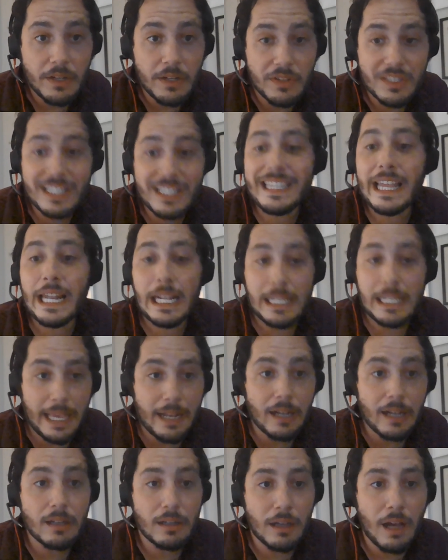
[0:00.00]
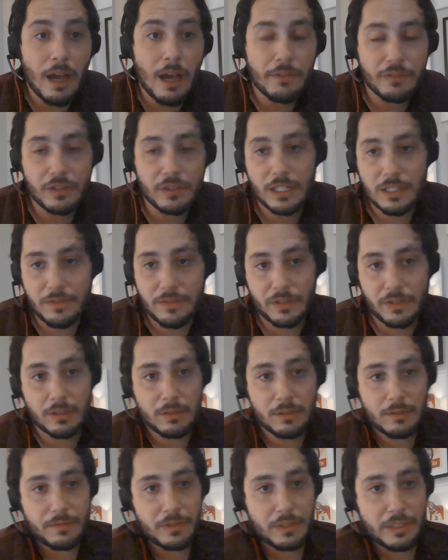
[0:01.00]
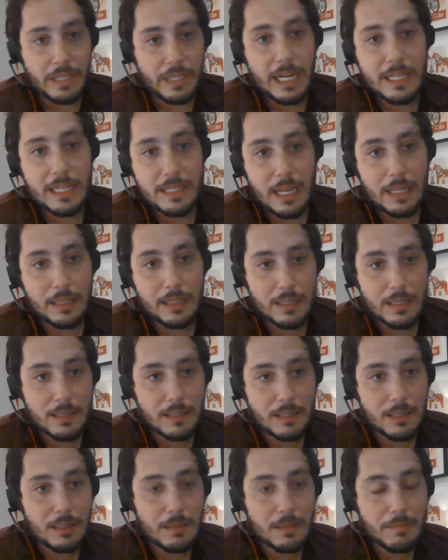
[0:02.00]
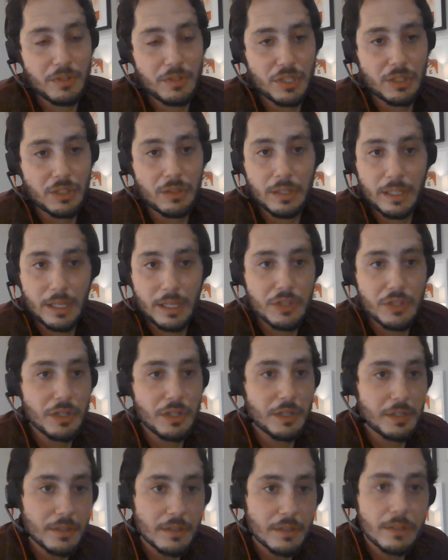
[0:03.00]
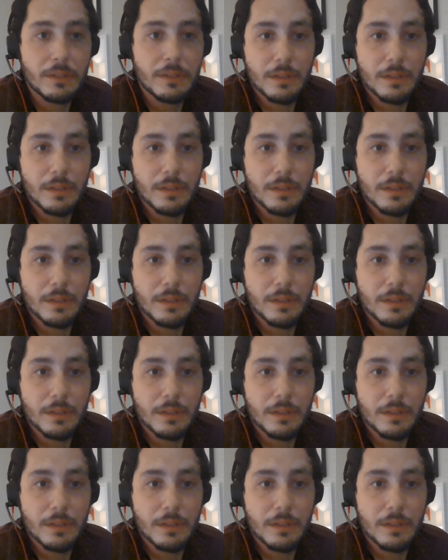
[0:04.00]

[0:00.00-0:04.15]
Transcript: synthetic data offerings for data scientists and machine learning engineers.